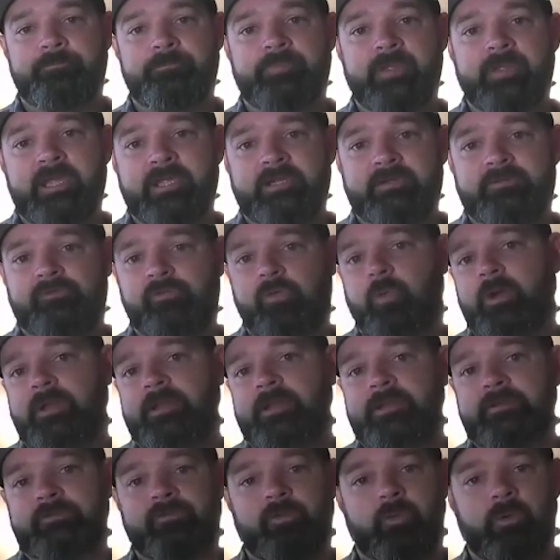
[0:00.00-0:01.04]
big
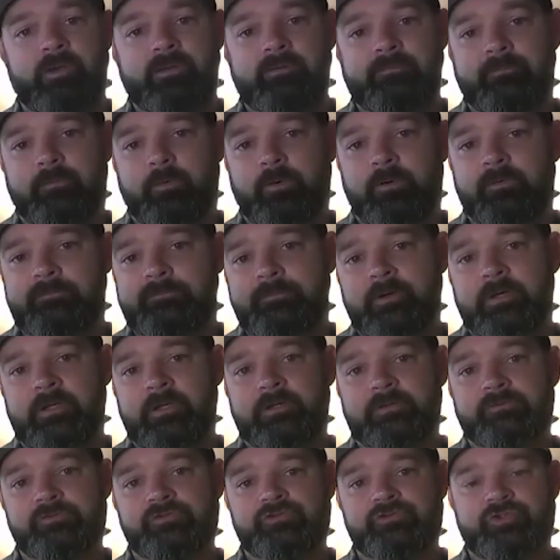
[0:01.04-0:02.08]
24
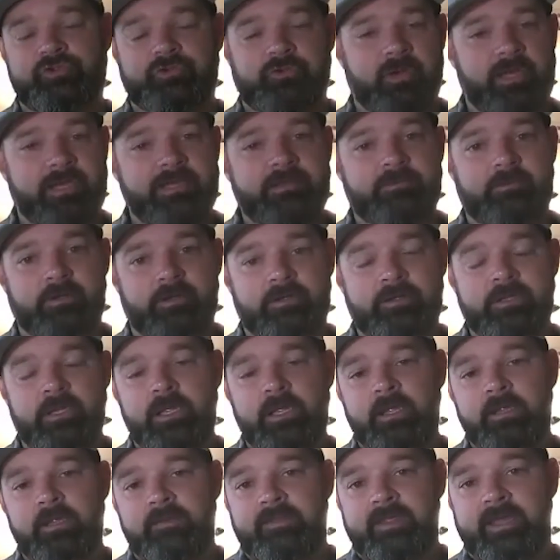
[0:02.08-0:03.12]
foot trailer
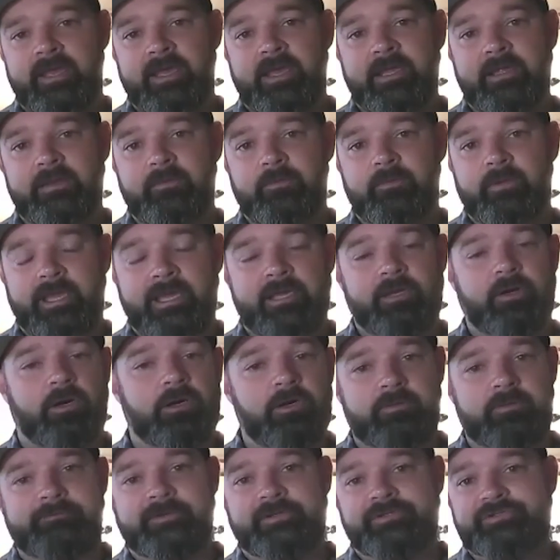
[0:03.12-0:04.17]
that had
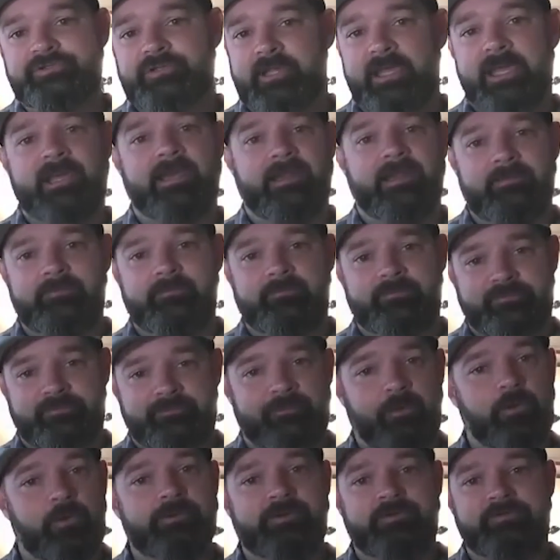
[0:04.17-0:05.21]

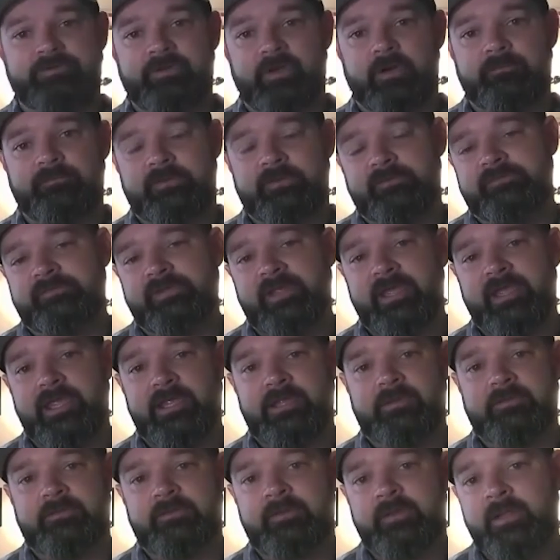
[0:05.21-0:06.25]
fully
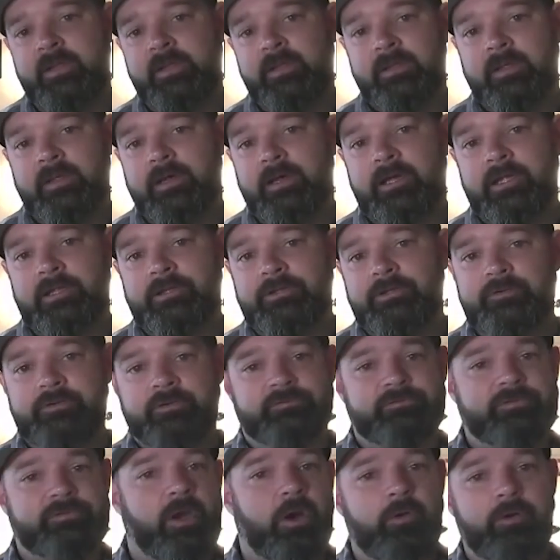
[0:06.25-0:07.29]
self-contained. You
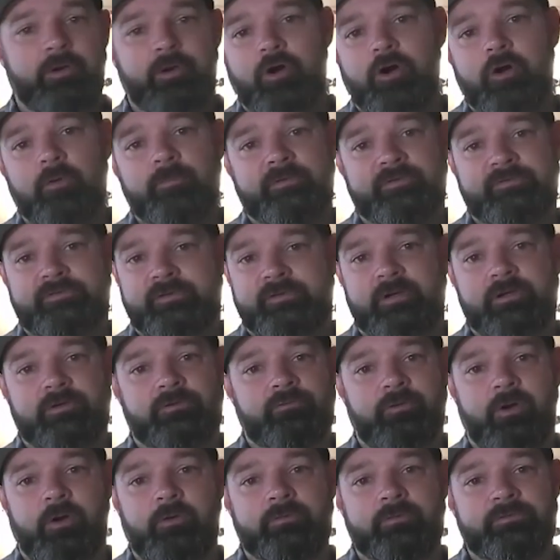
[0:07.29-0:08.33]
could tow it home and start
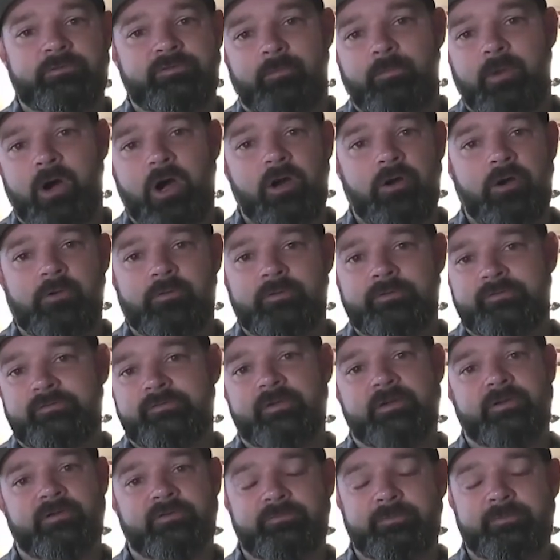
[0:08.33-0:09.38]
growing tomorrow
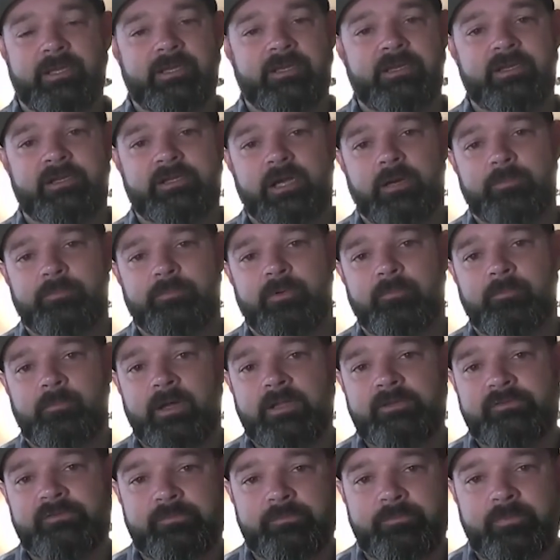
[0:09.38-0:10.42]
instead of spending a couple
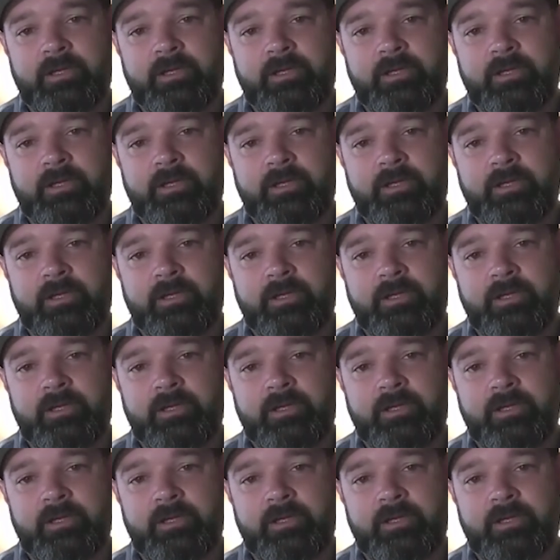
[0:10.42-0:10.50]
months